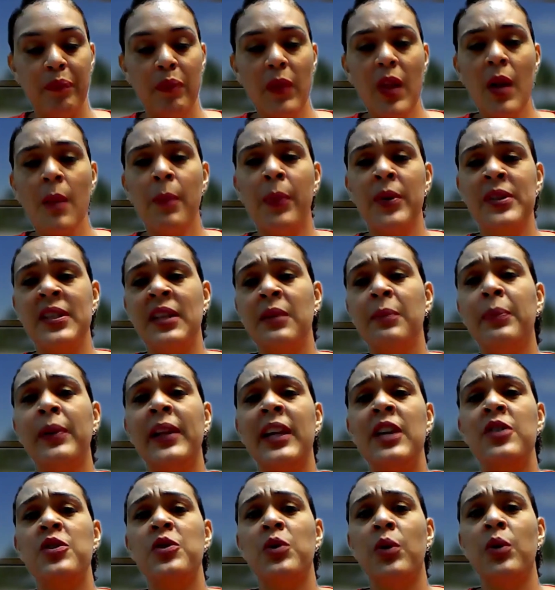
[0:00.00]
put in
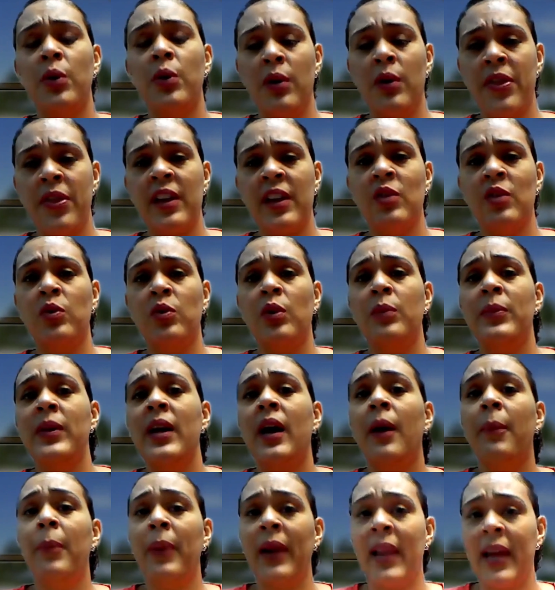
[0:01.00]
place or things will be
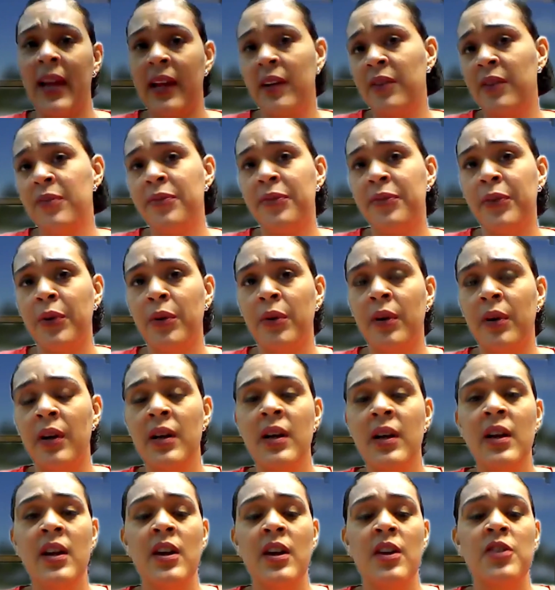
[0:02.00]
applied for
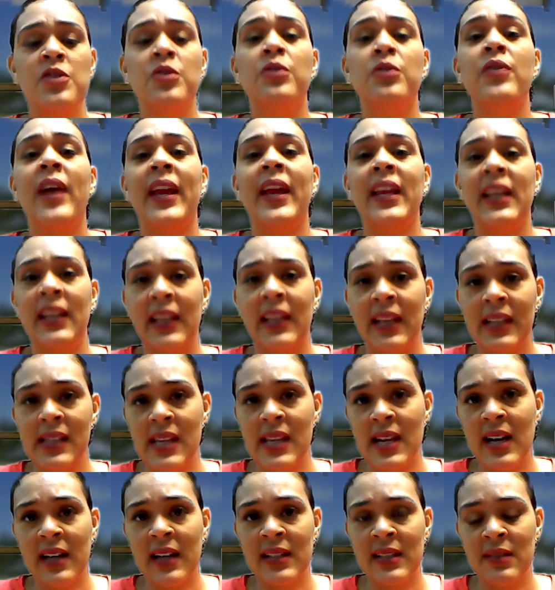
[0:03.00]
to regulate the
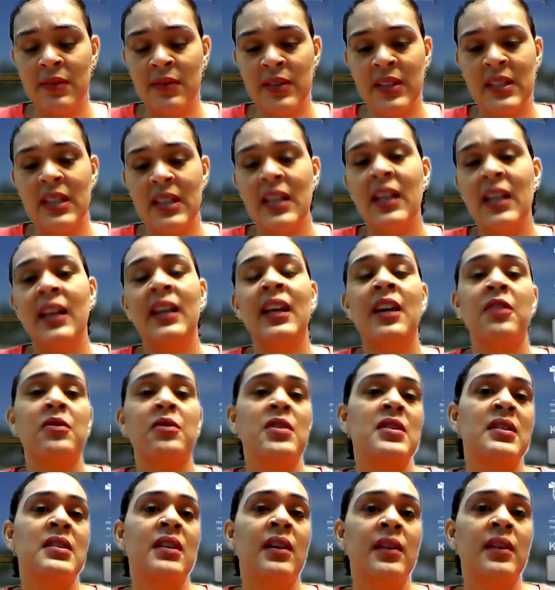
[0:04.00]
activity. It can
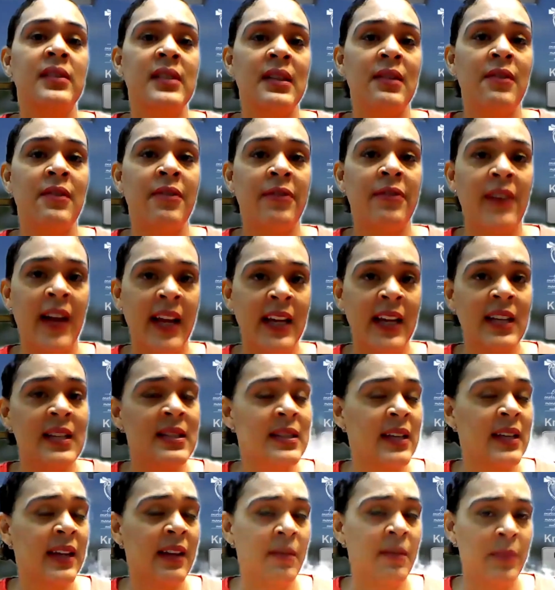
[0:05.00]
result in fines
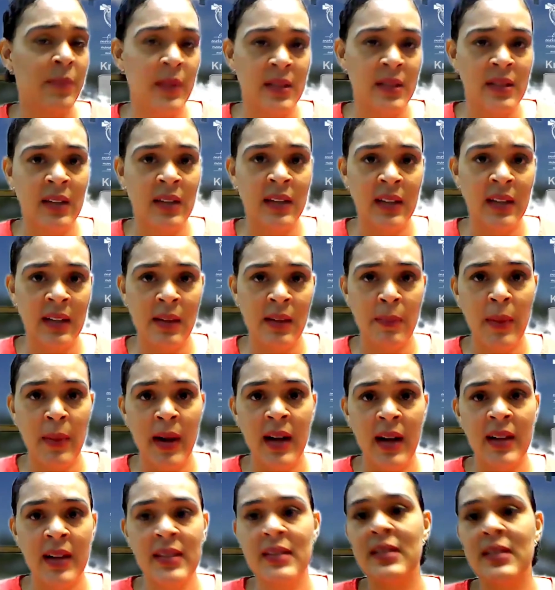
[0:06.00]
that have been done in the
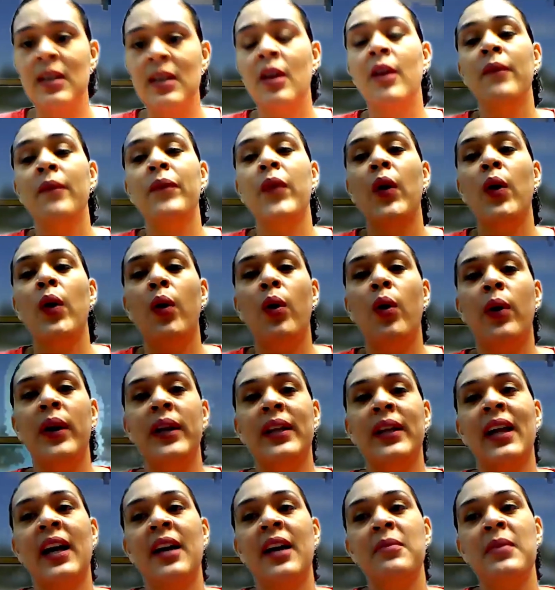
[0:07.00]
past, or it
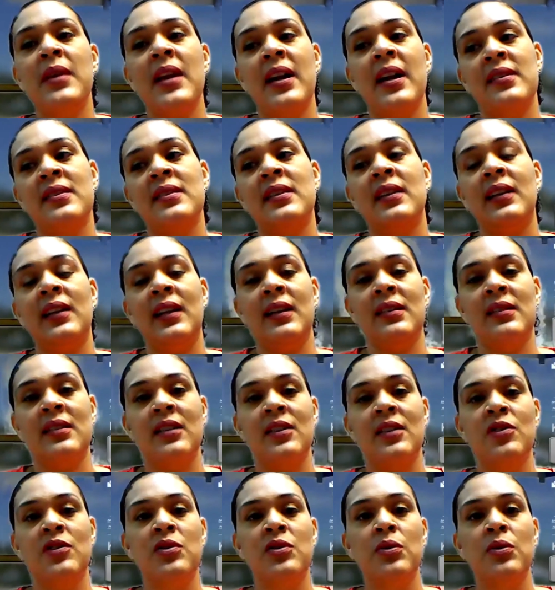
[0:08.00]
can be
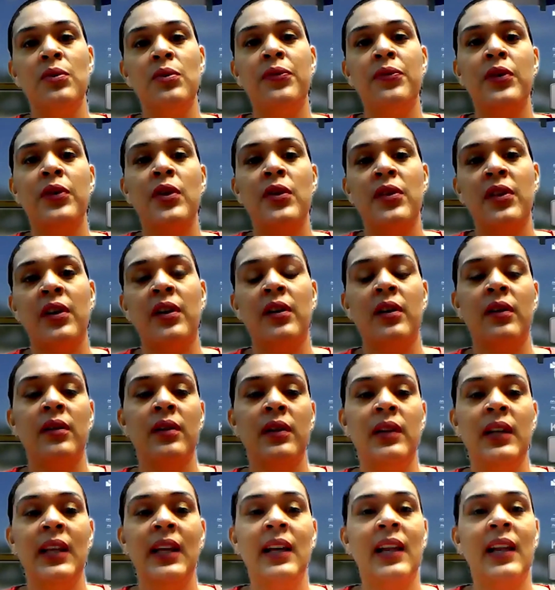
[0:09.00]
escalated to further
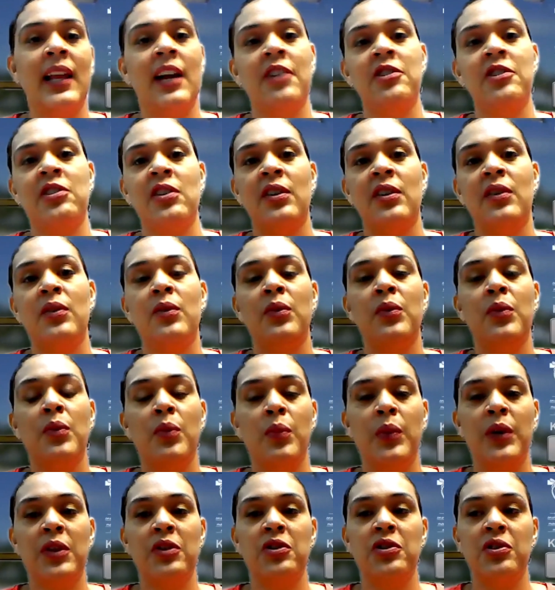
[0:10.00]
legal action,
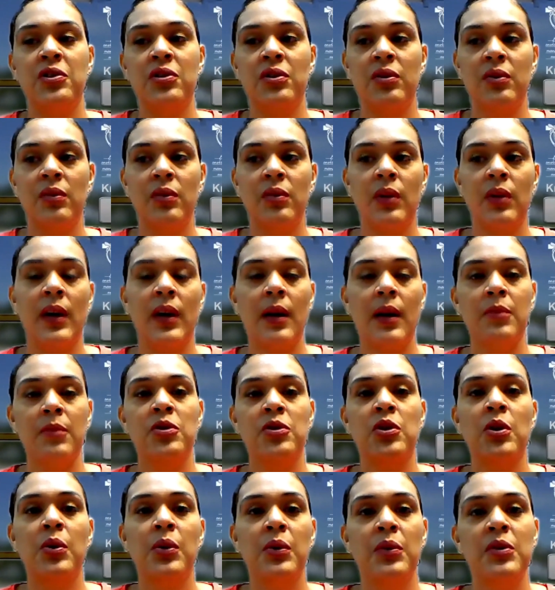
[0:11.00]
which I'm
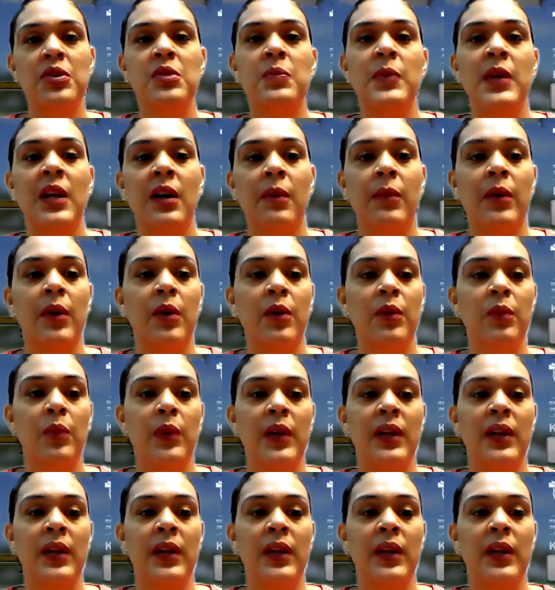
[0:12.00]
sure we will speak about when